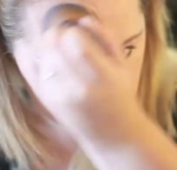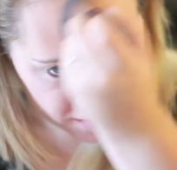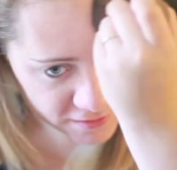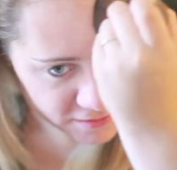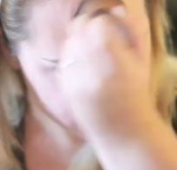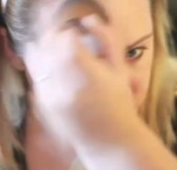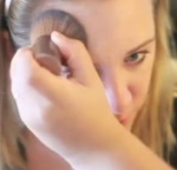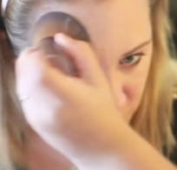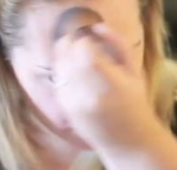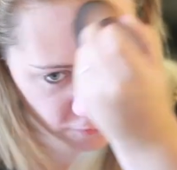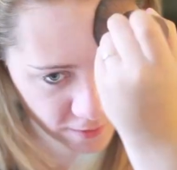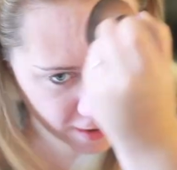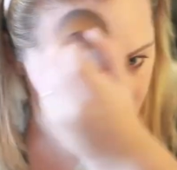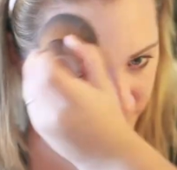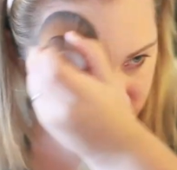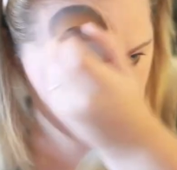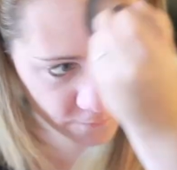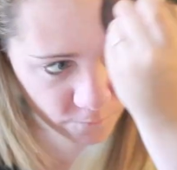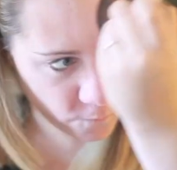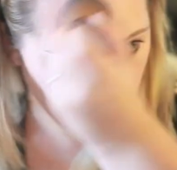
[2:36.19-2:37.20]
So I've
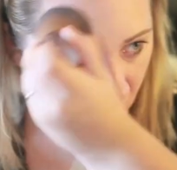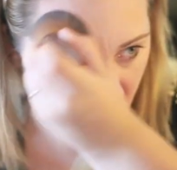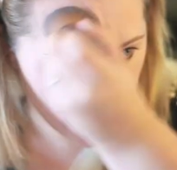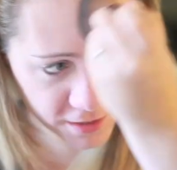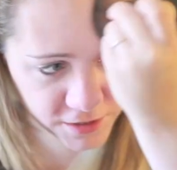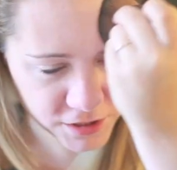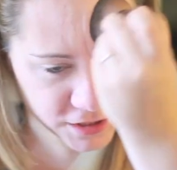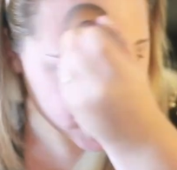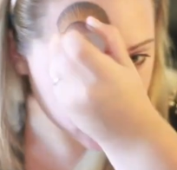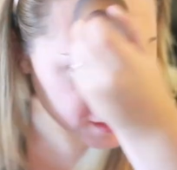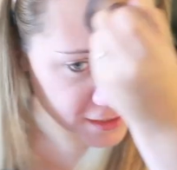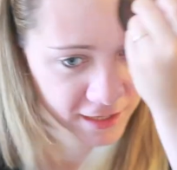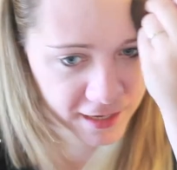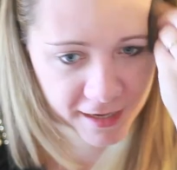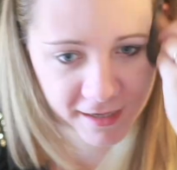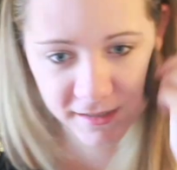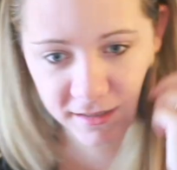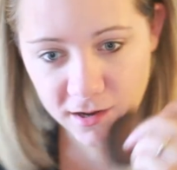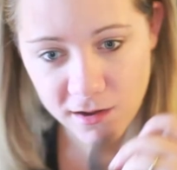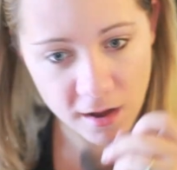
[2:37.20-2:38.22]
been watching
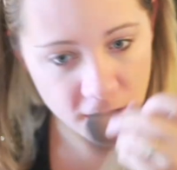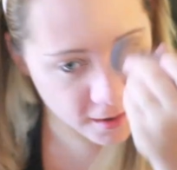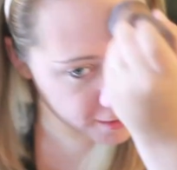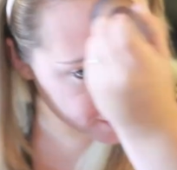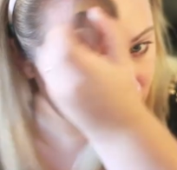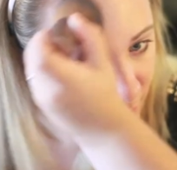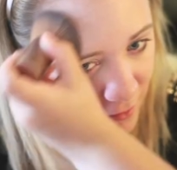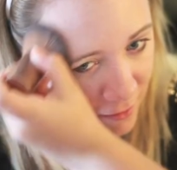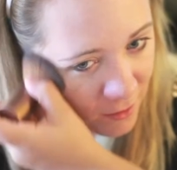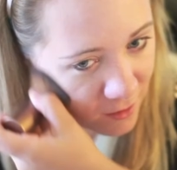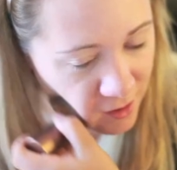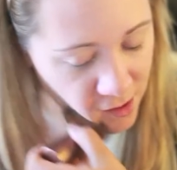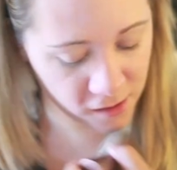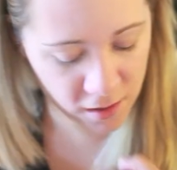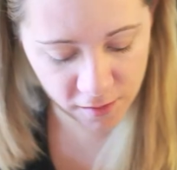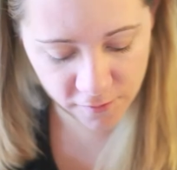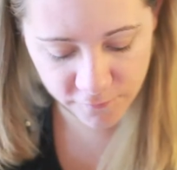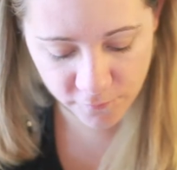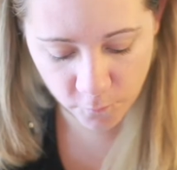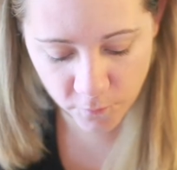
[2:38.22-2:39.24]
a ton
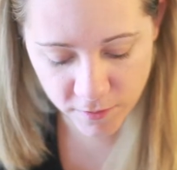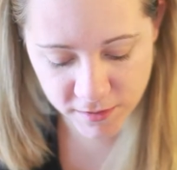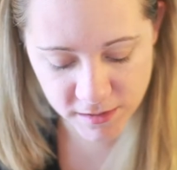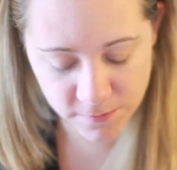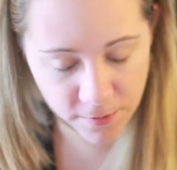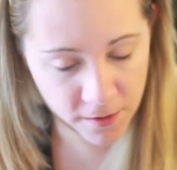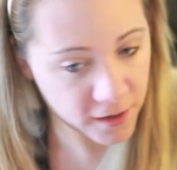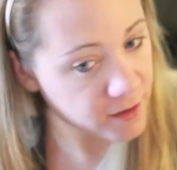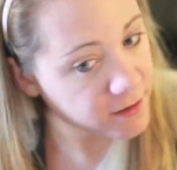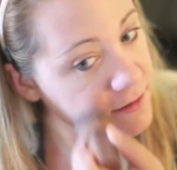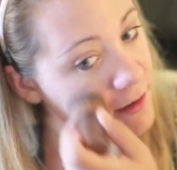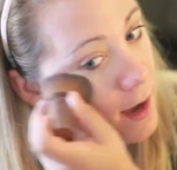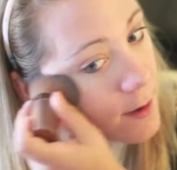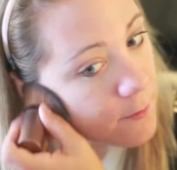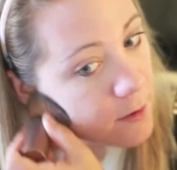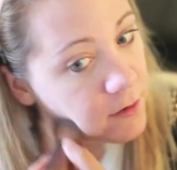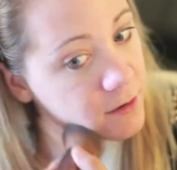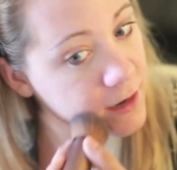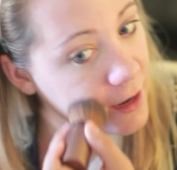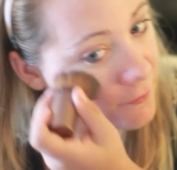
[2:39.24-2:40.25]
of Once Upon a Time
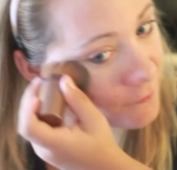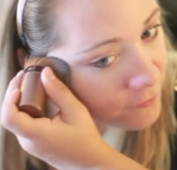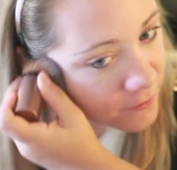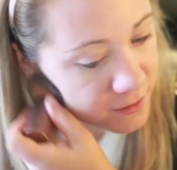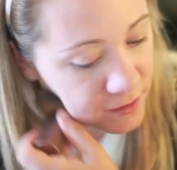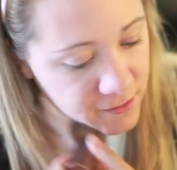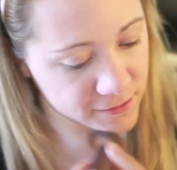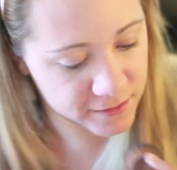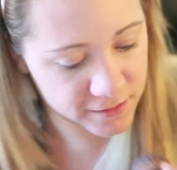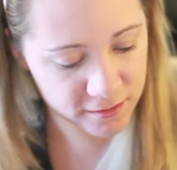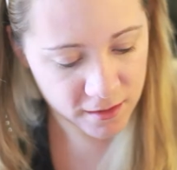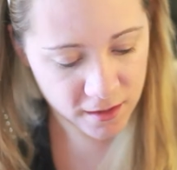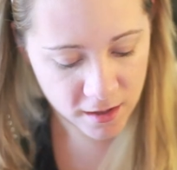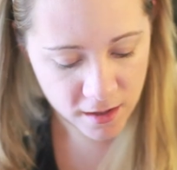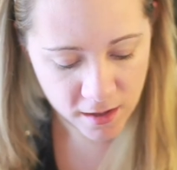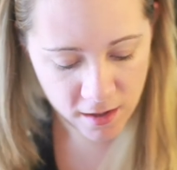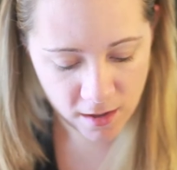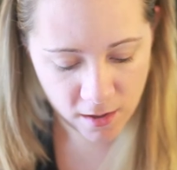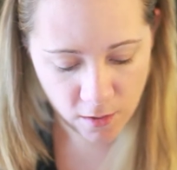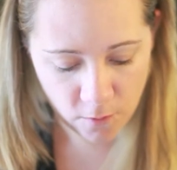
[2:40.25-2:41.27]
on Netflix.
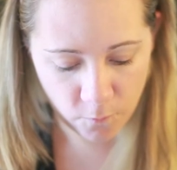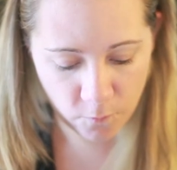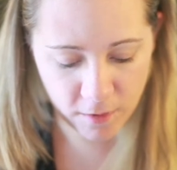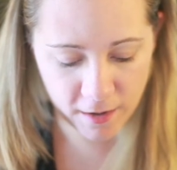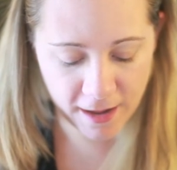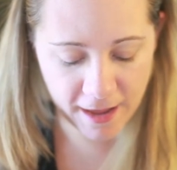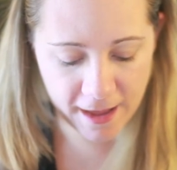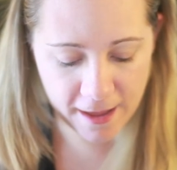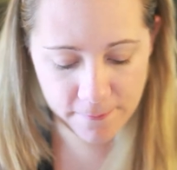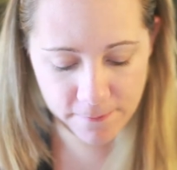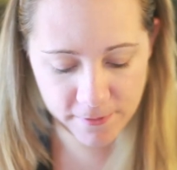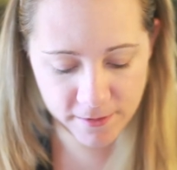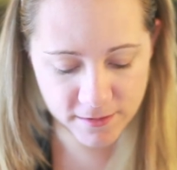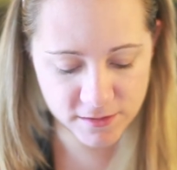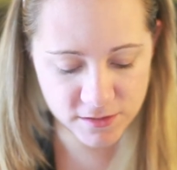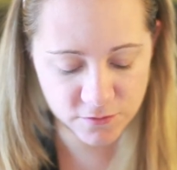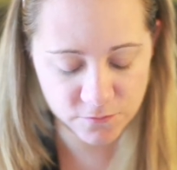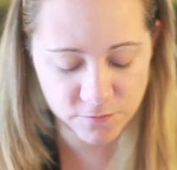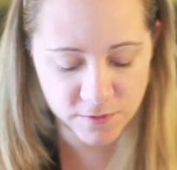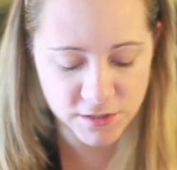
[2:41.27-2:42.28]
What
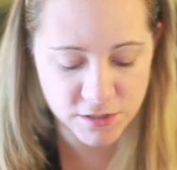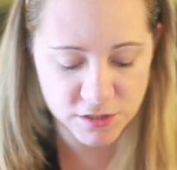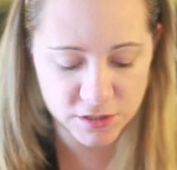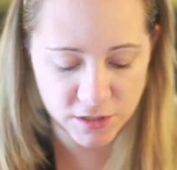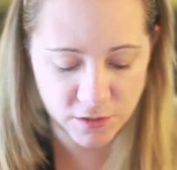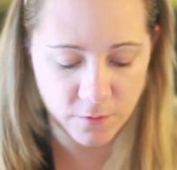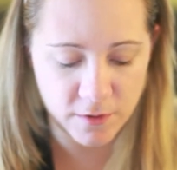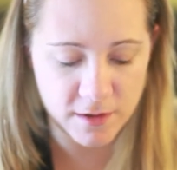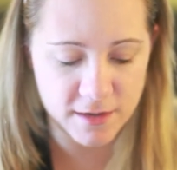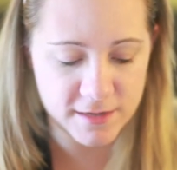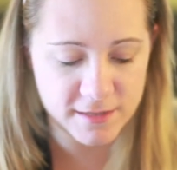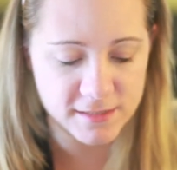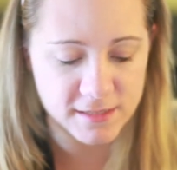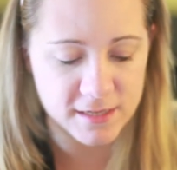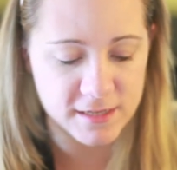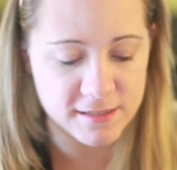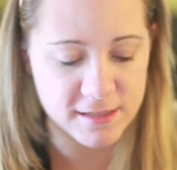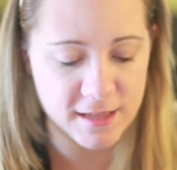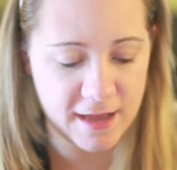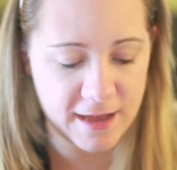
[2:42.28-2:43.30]
happened originally was,
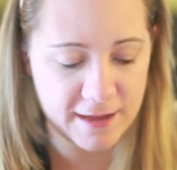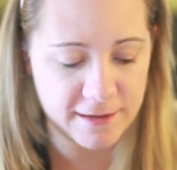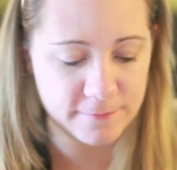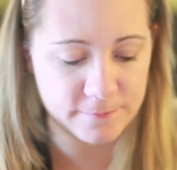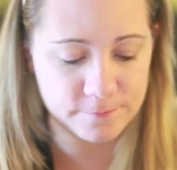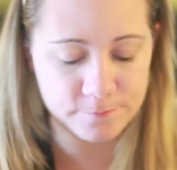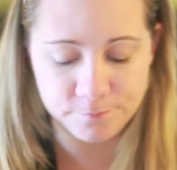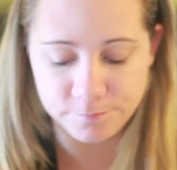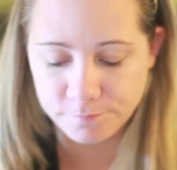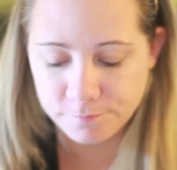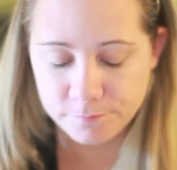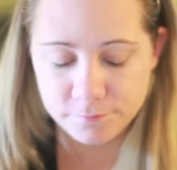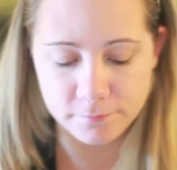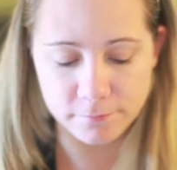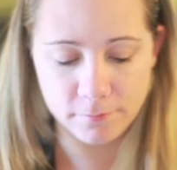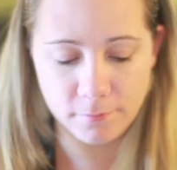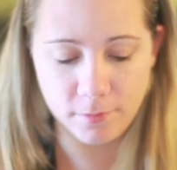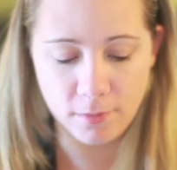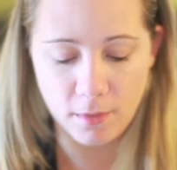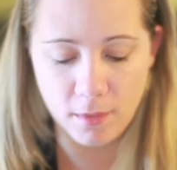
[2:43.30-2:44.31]
is that
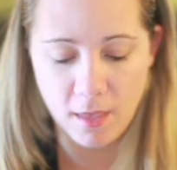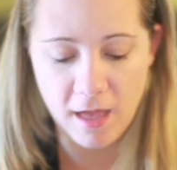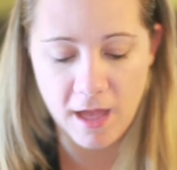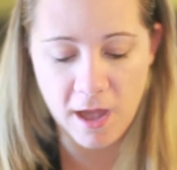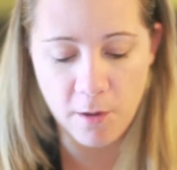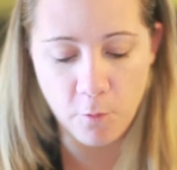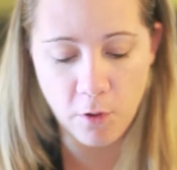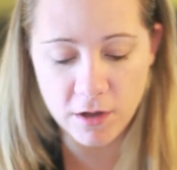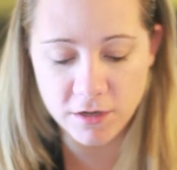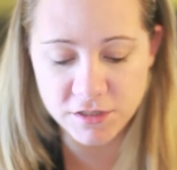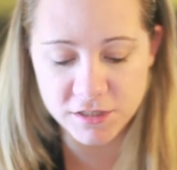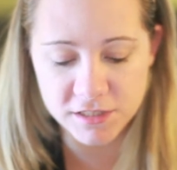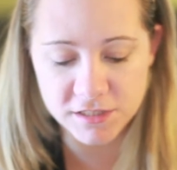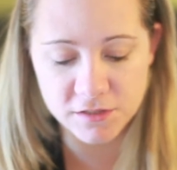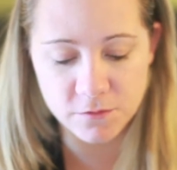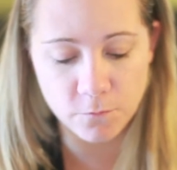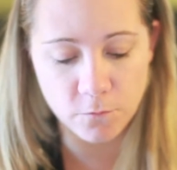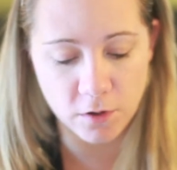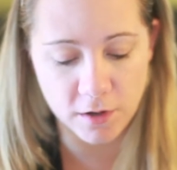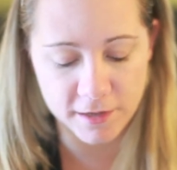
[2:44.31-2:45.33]
I watched
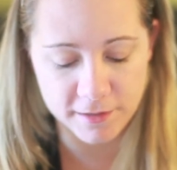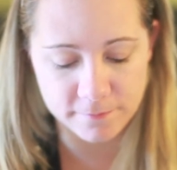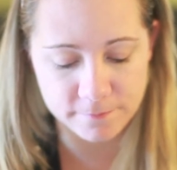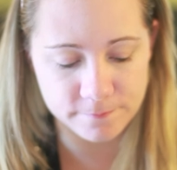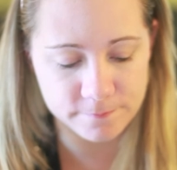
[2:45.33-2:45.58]
season one